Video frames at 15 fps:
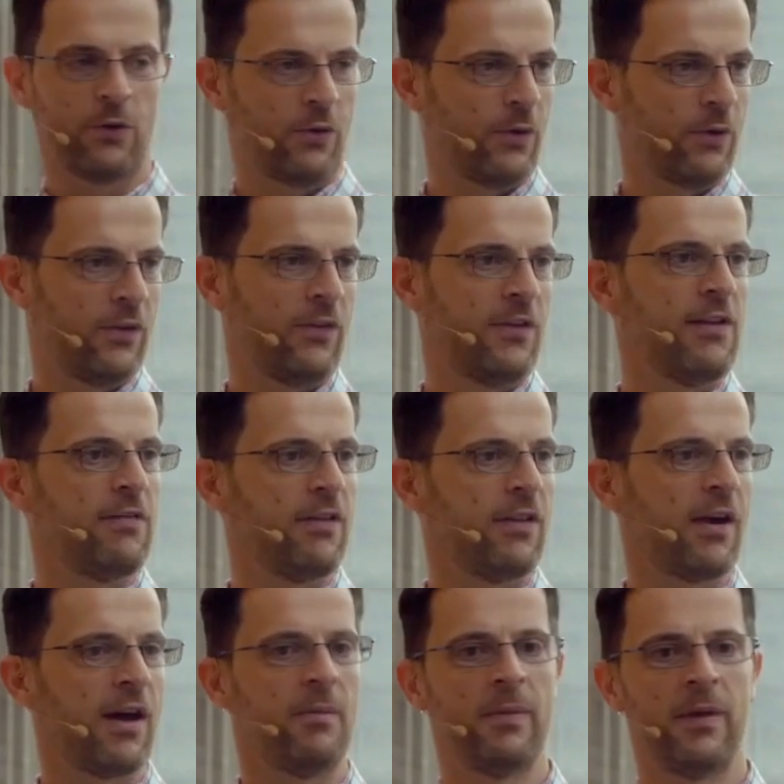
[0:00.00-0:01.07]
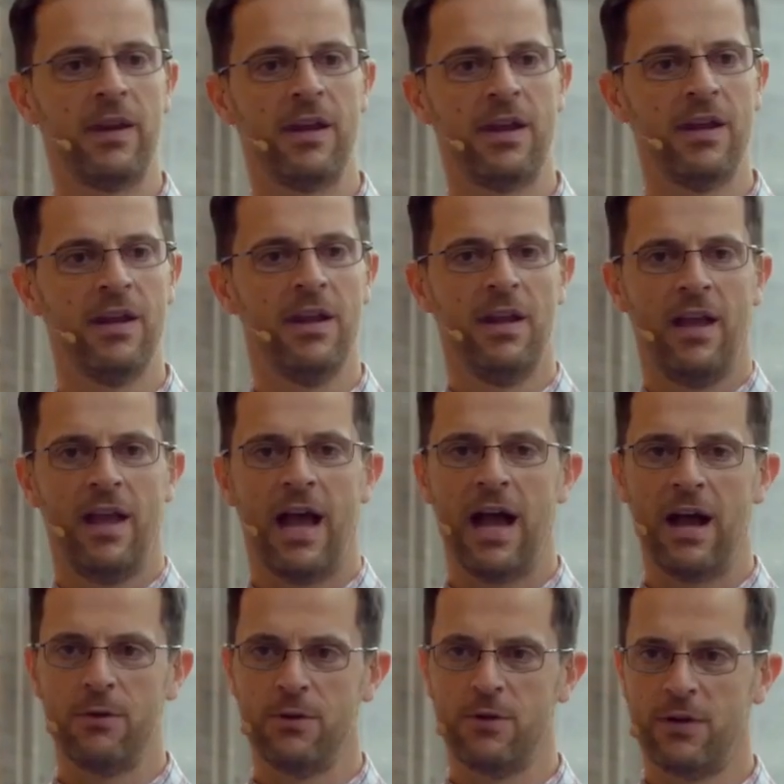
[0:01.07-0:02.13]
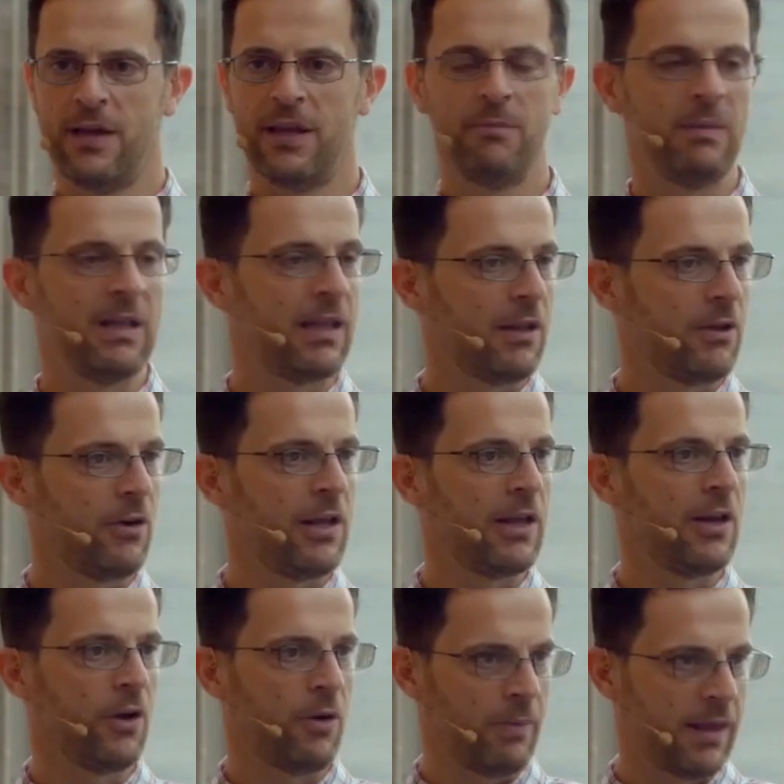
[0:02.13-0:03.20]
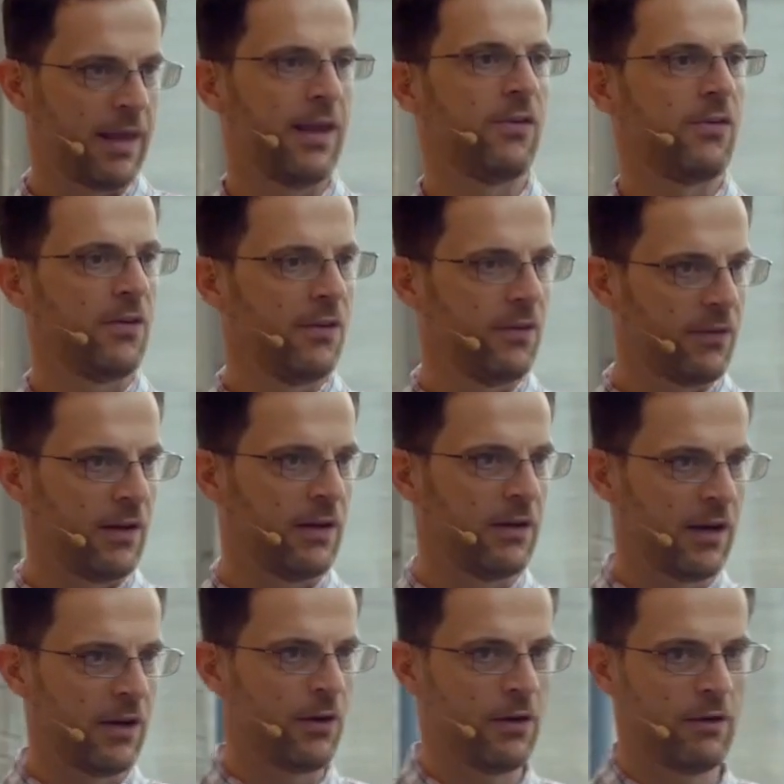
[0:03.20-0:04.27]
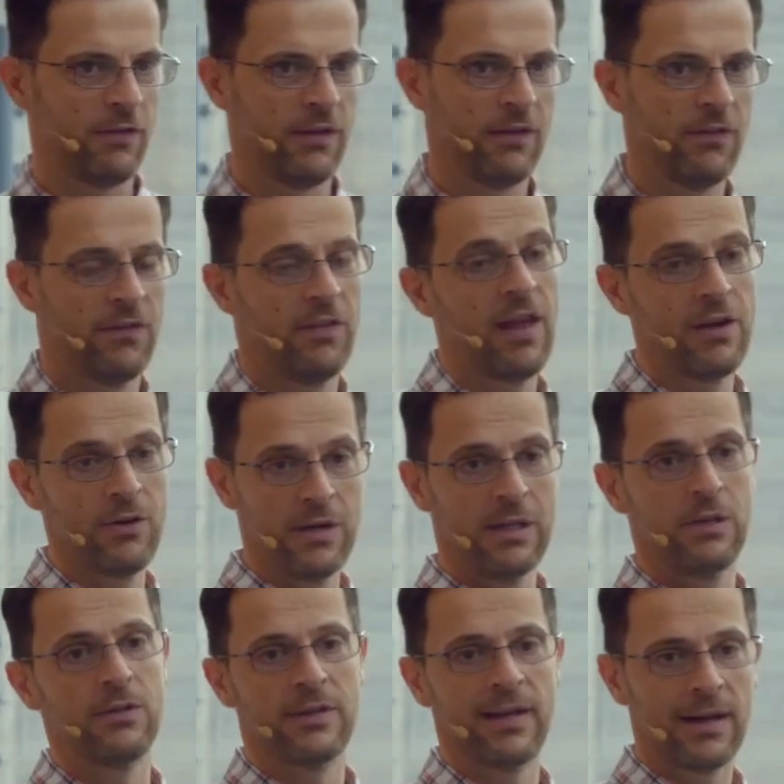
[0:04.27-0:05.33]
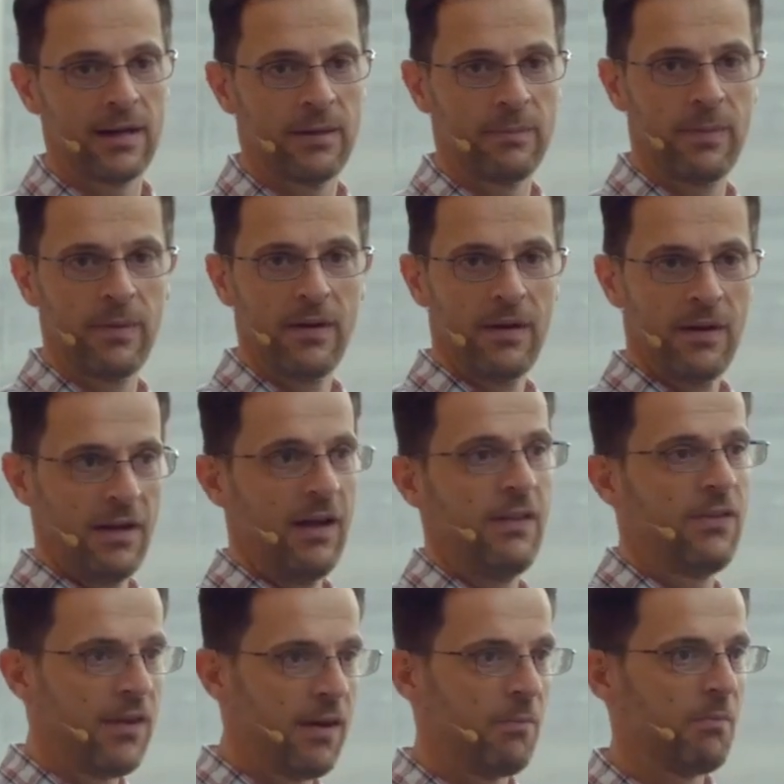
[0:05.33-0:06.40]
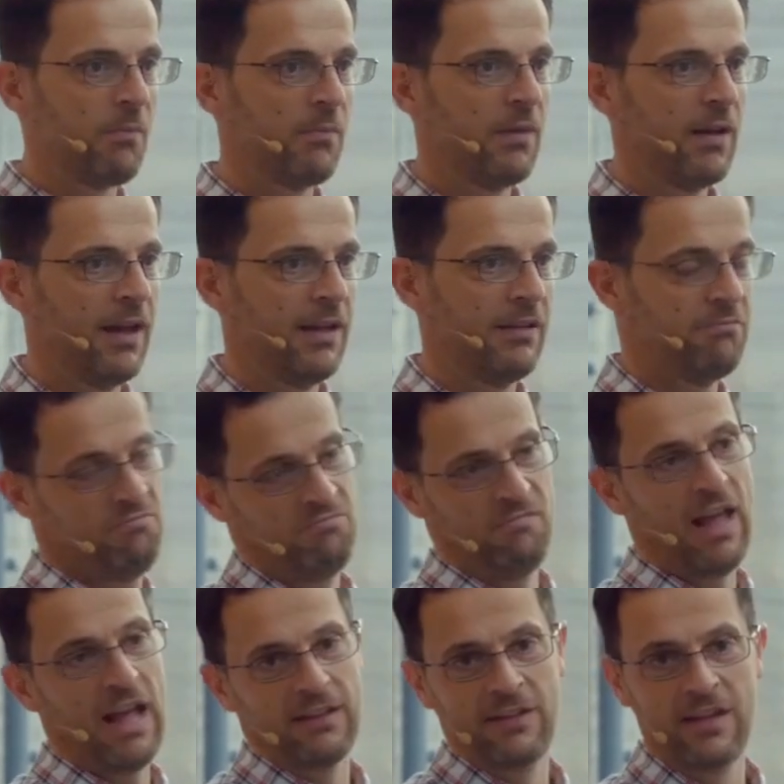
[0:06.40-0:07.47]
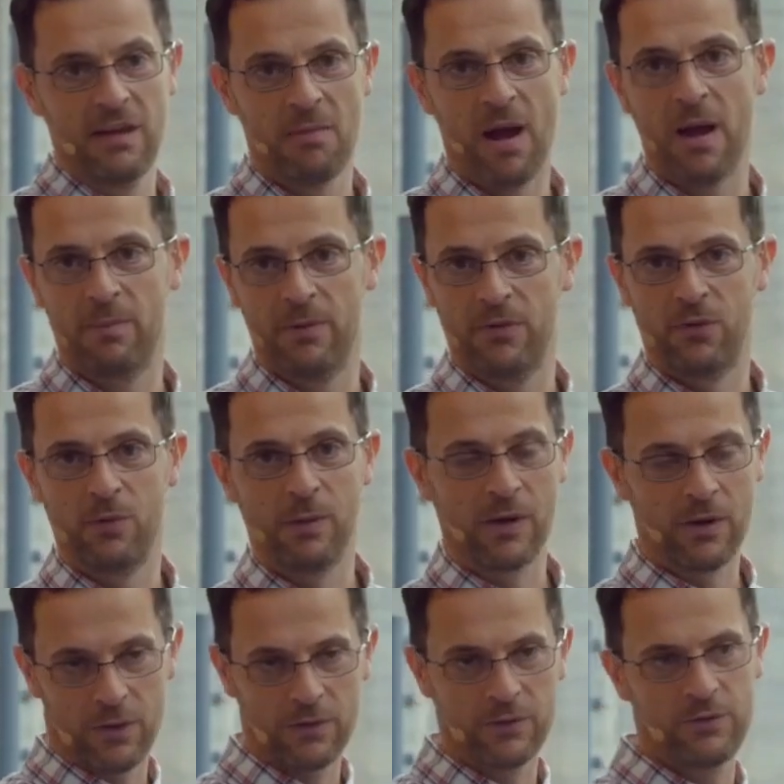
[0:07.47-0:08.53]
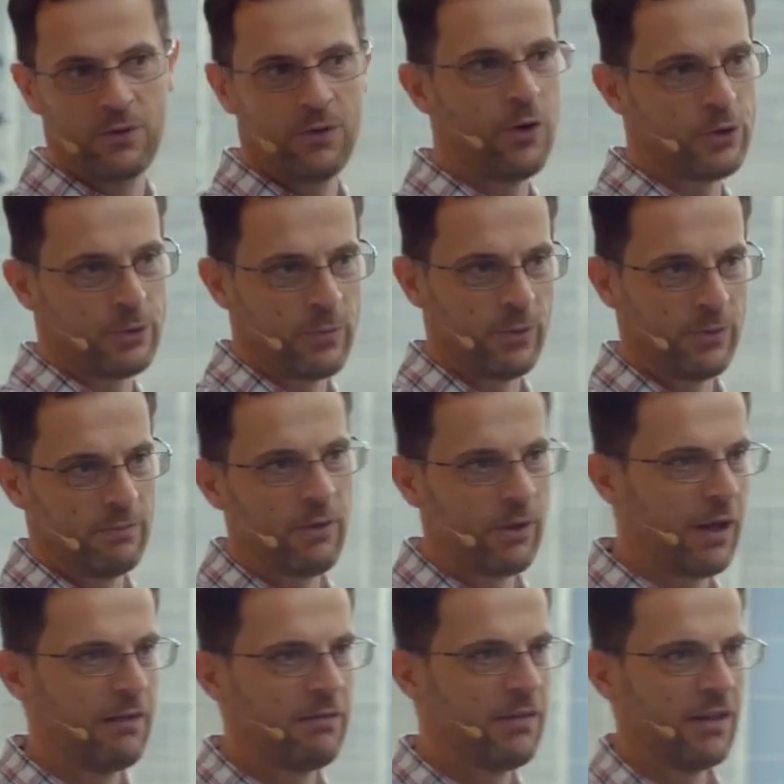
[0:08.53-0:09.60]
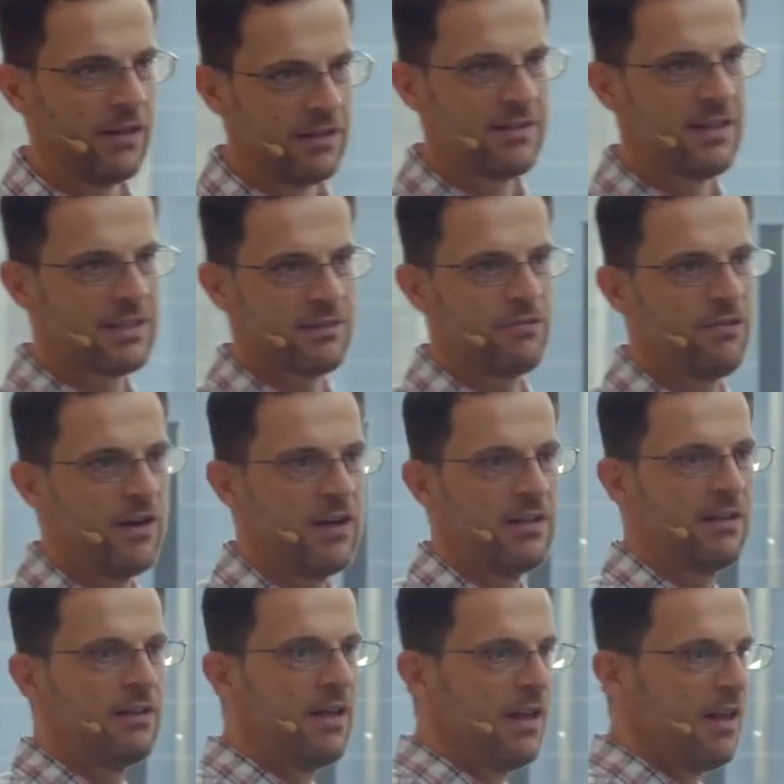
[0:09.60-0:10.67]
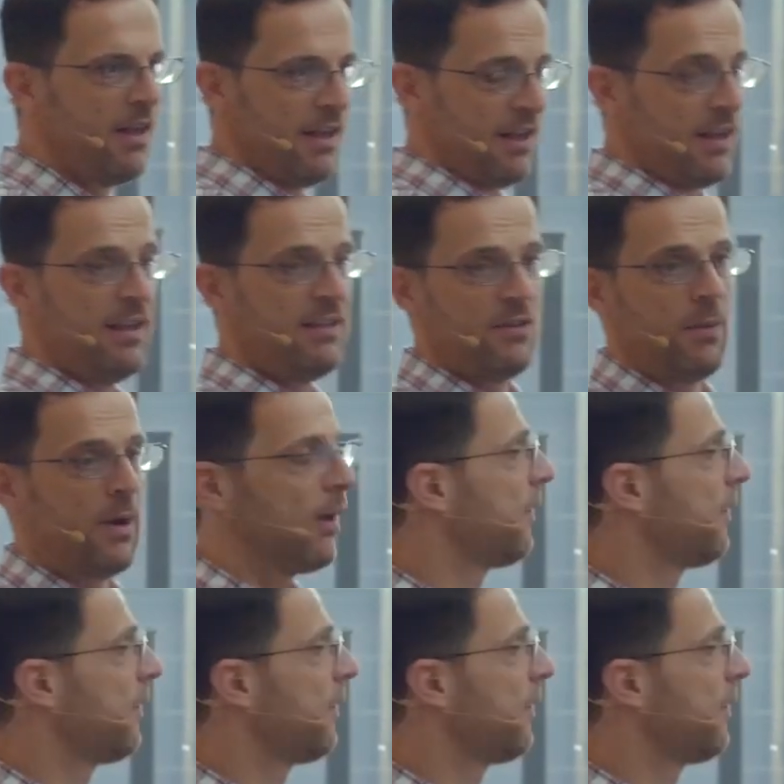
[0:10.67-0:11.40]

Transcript: code is leaving the company, how you're meeting your legal obligations, and all of these. Then you need to set up a team, and that team happens to be called OSPO. Okay, that's a very easy way